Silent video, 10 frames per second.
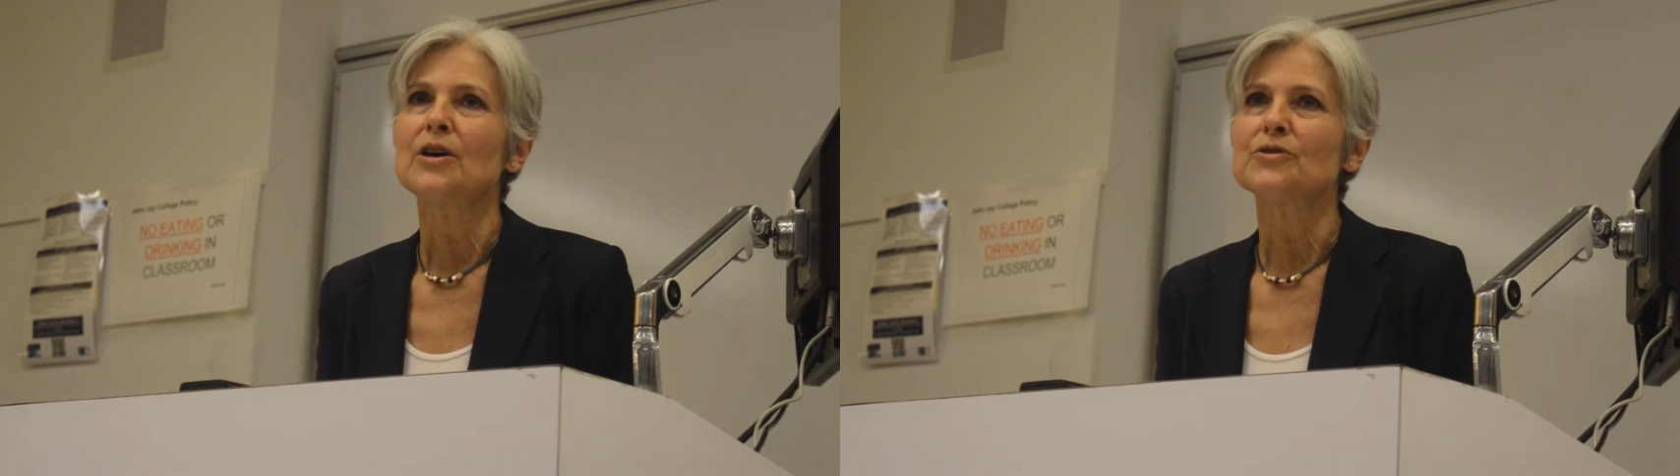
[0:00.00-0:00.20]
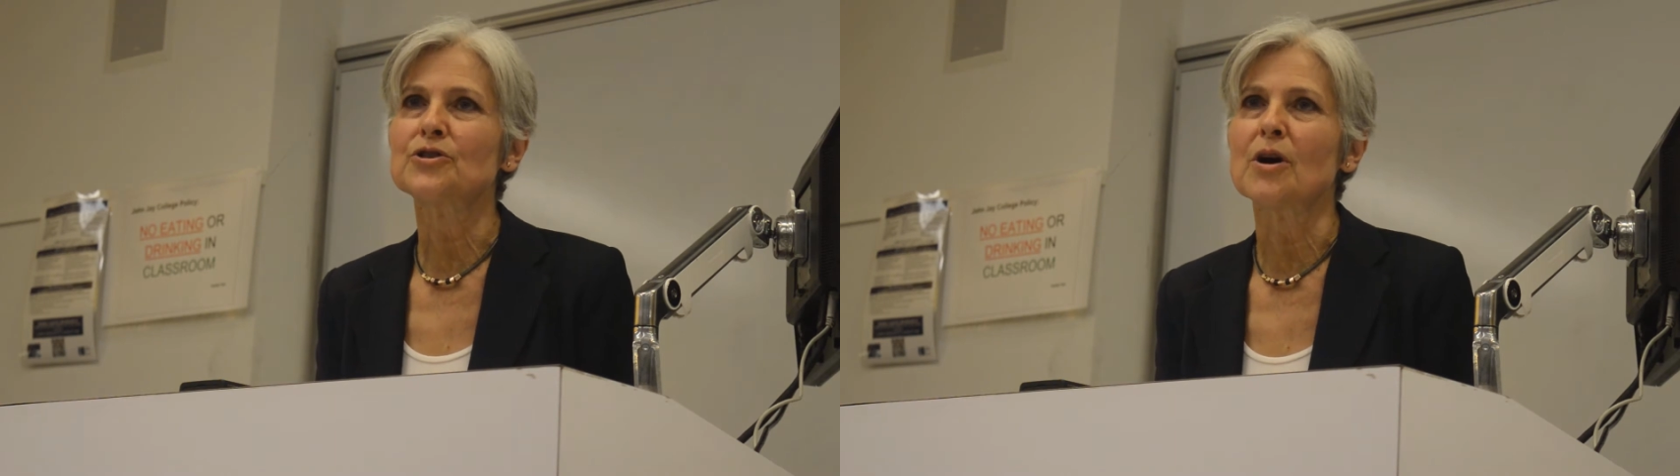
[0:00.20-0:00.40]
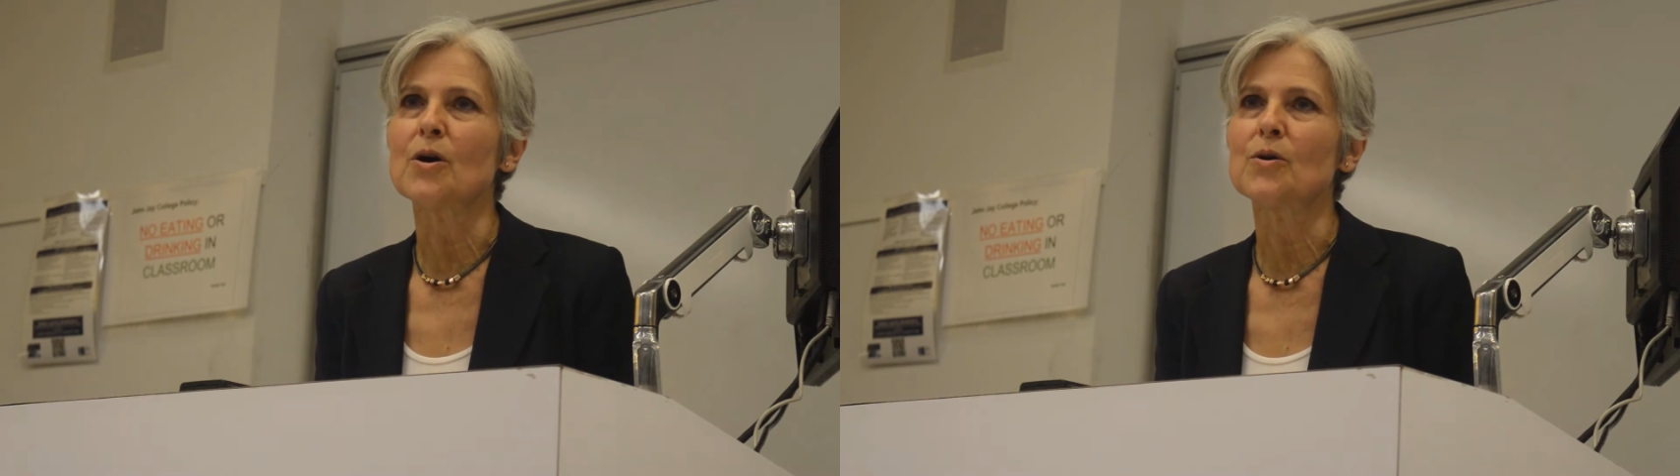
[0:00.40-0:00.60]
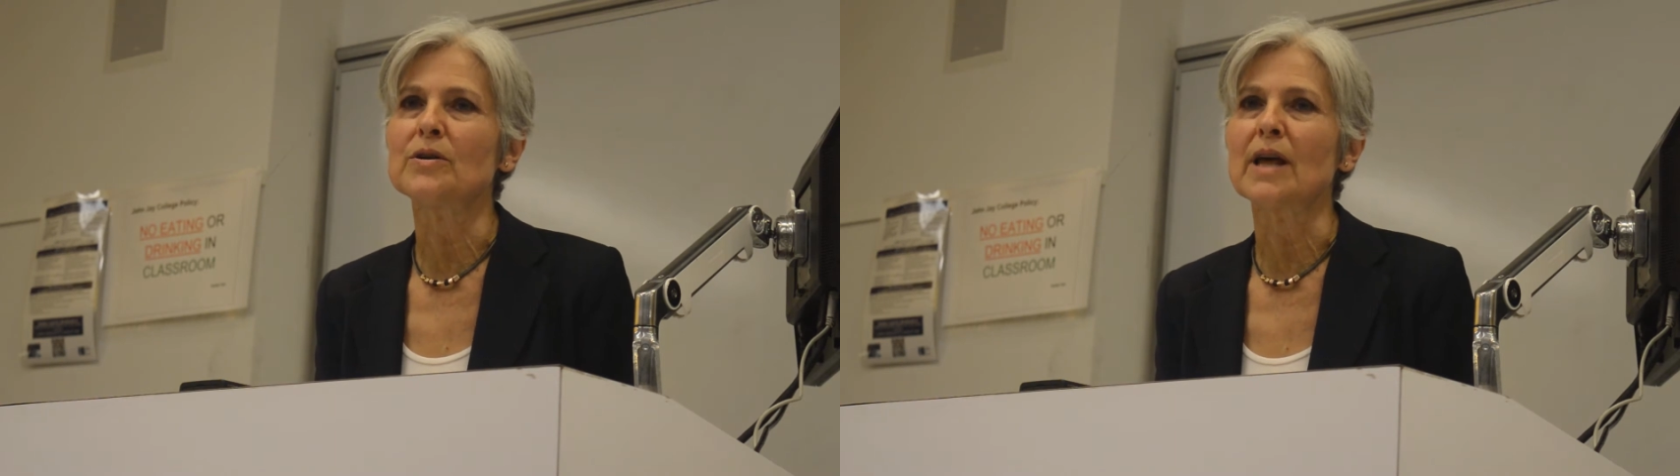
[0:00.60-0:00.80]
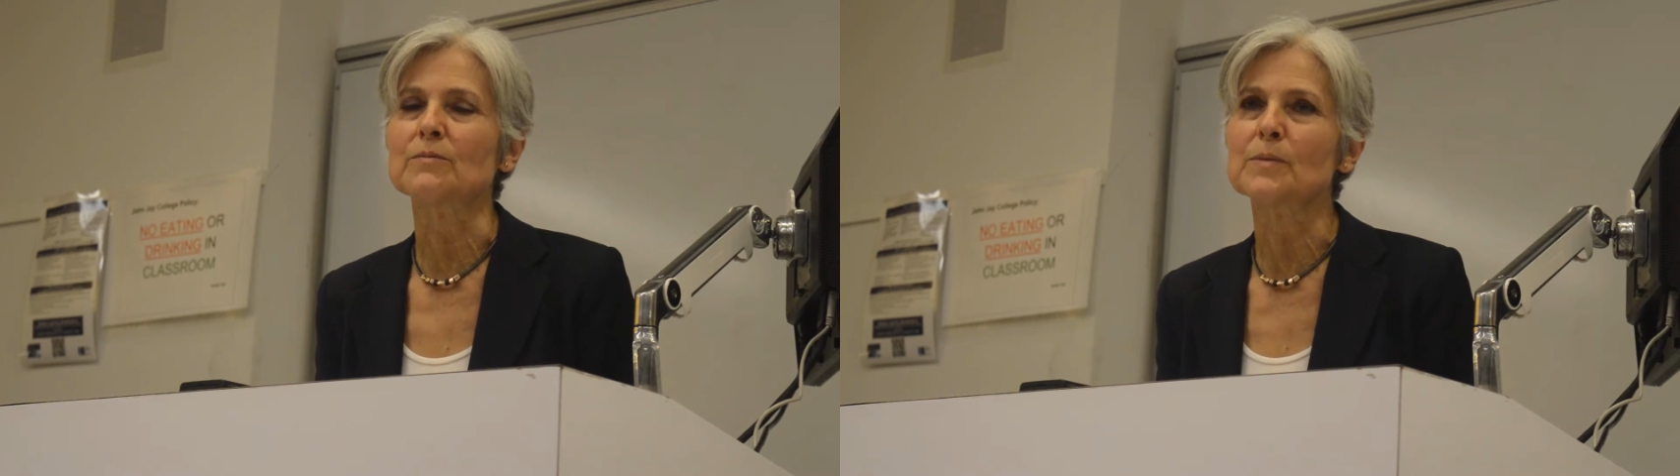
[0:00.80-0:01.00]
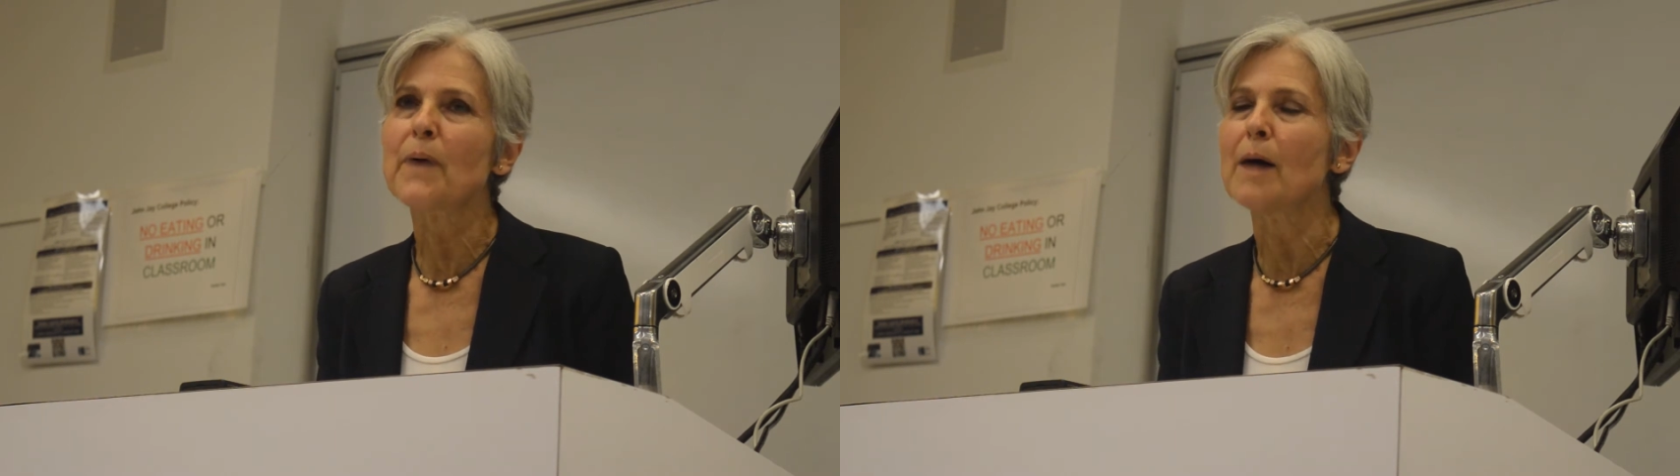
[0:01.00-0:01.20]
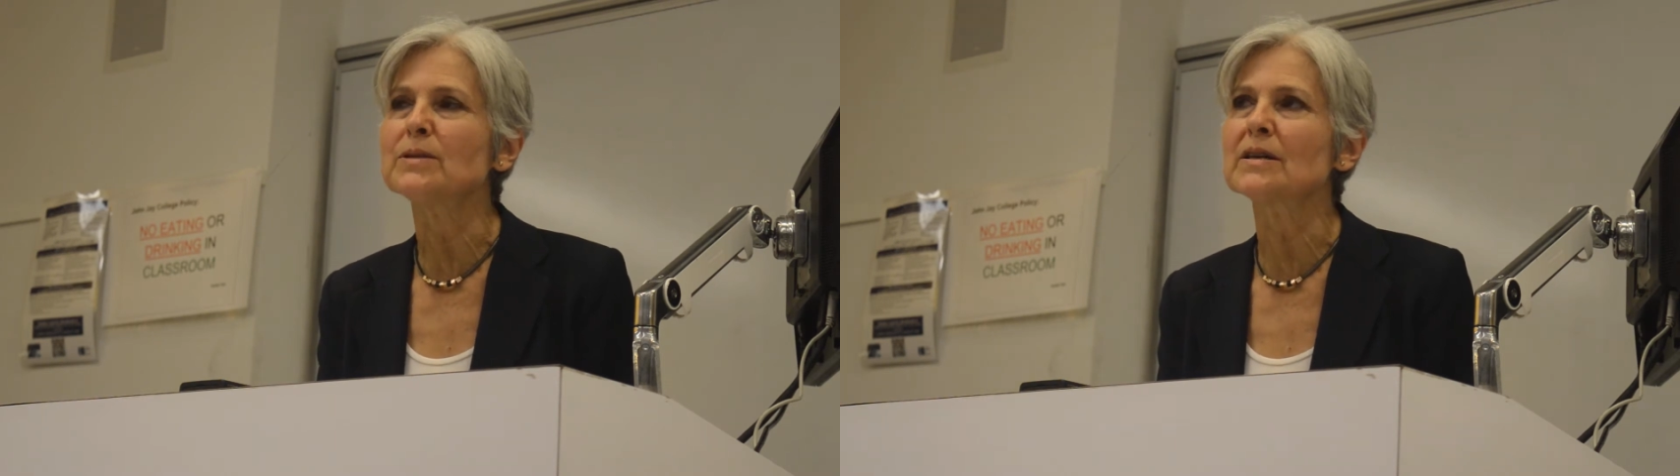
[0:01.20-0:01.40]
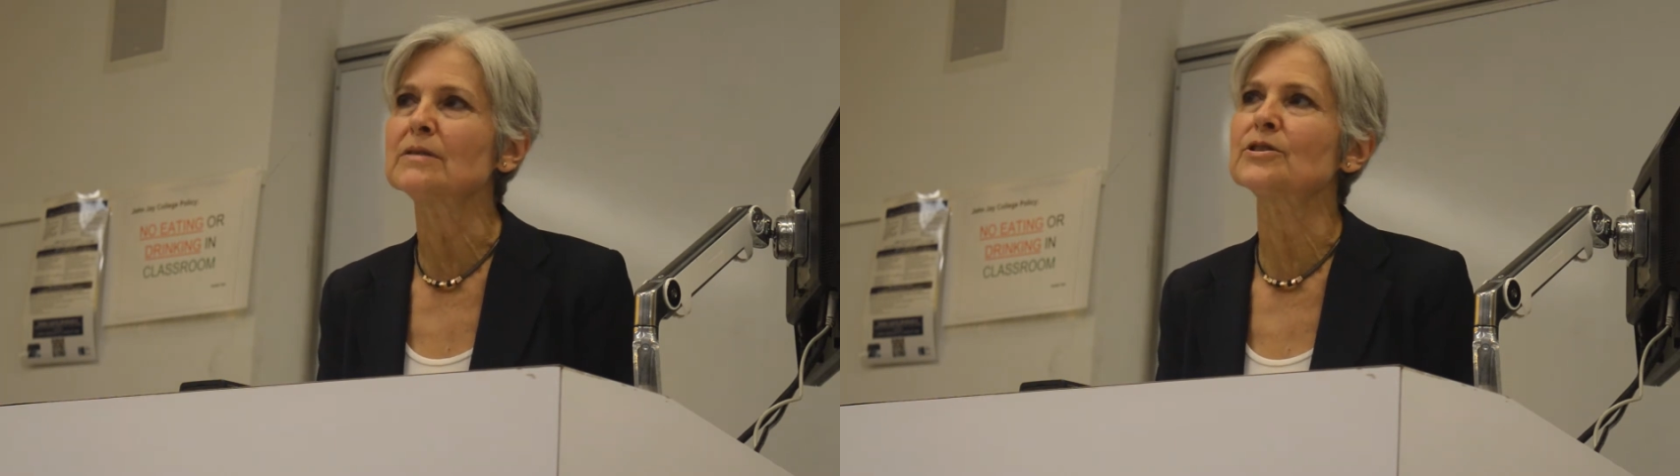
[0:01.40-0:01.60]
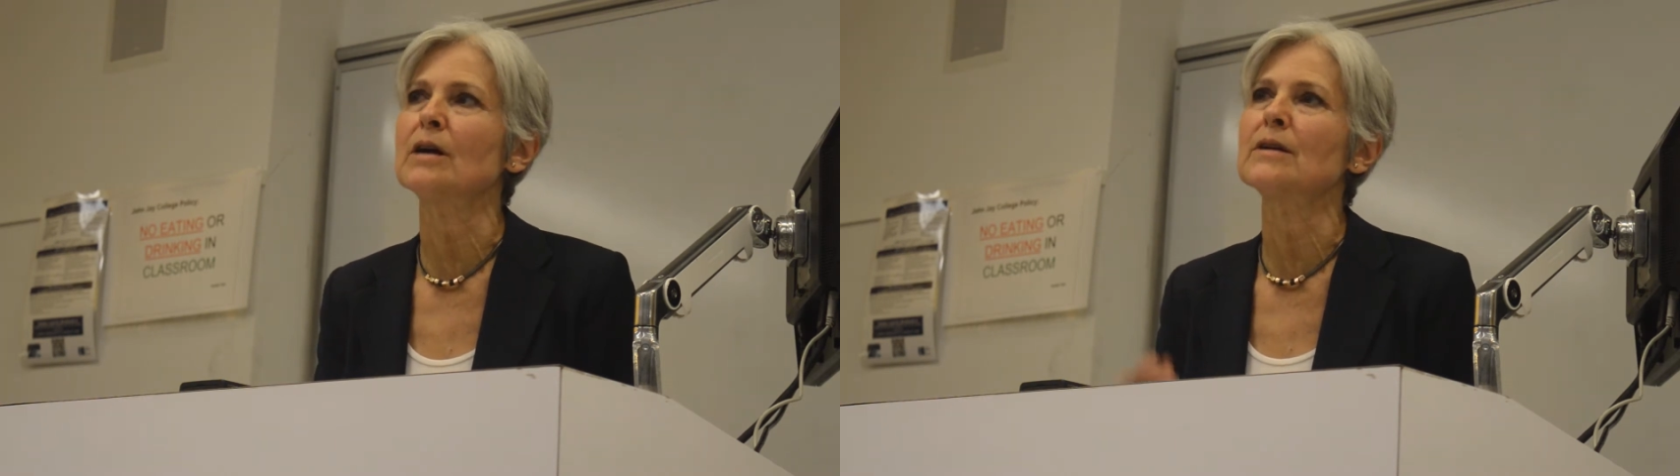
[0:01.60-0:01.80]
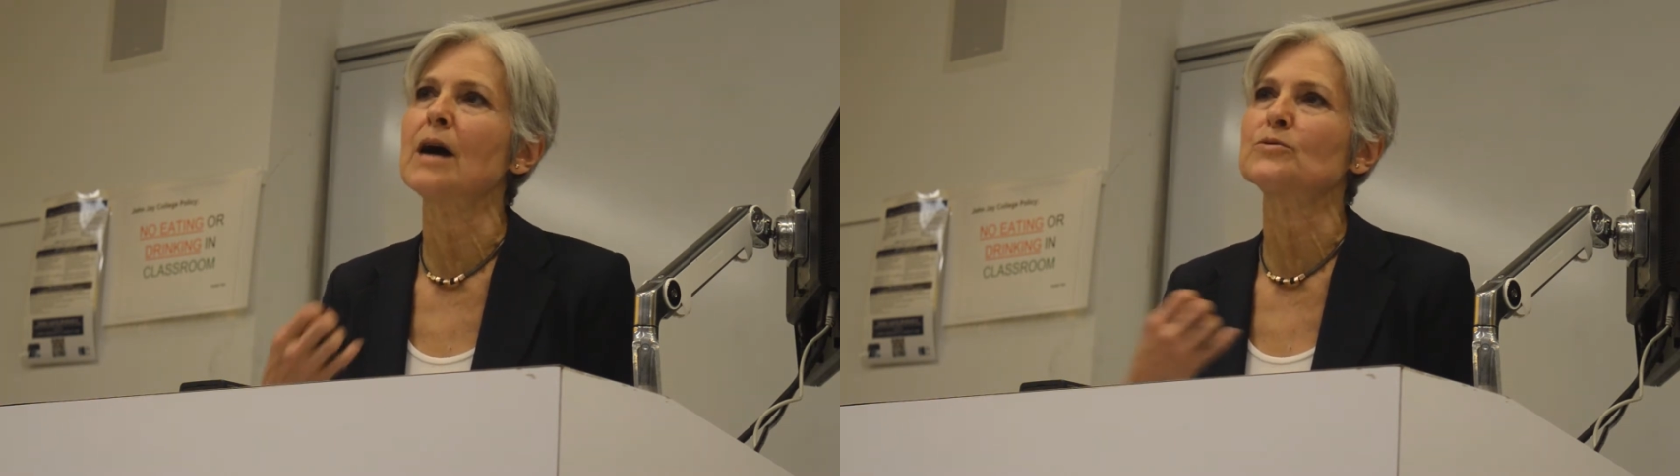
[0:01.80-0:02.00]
showed that Republicans are now